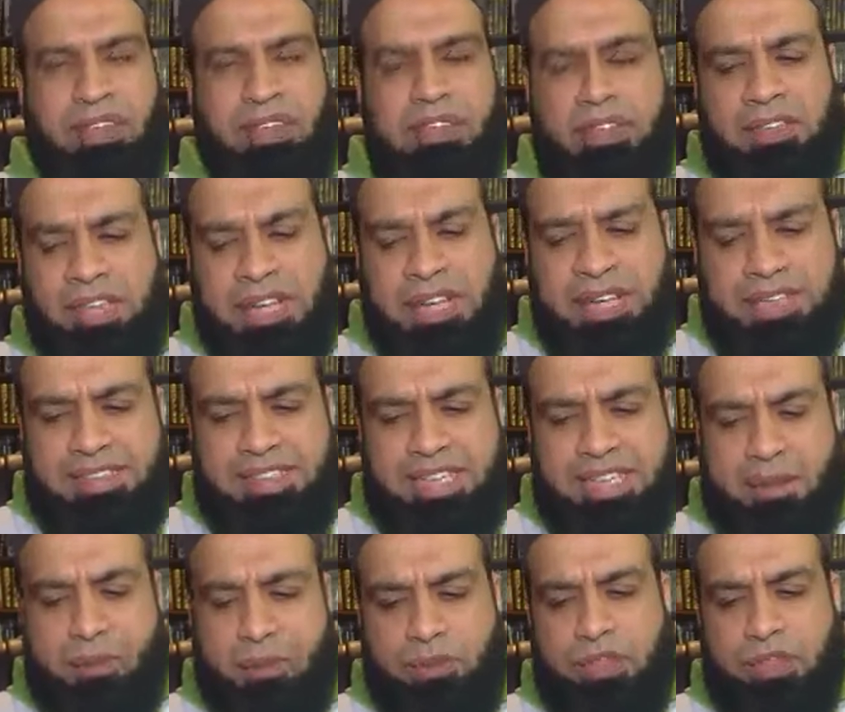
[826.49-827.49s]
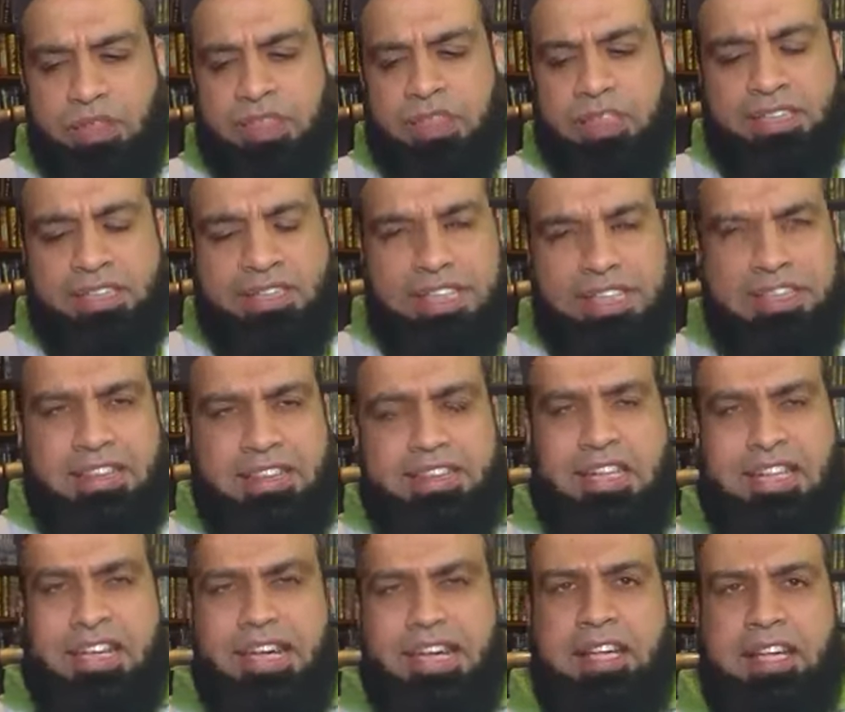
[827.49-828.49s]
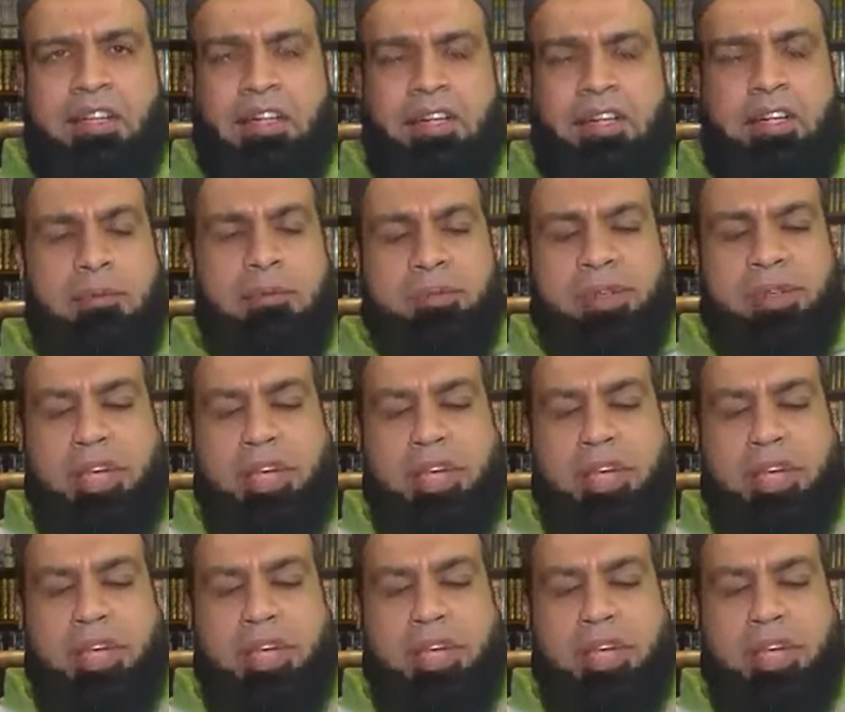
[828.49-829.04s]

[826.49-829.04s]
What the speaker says: Lie down, get that anger.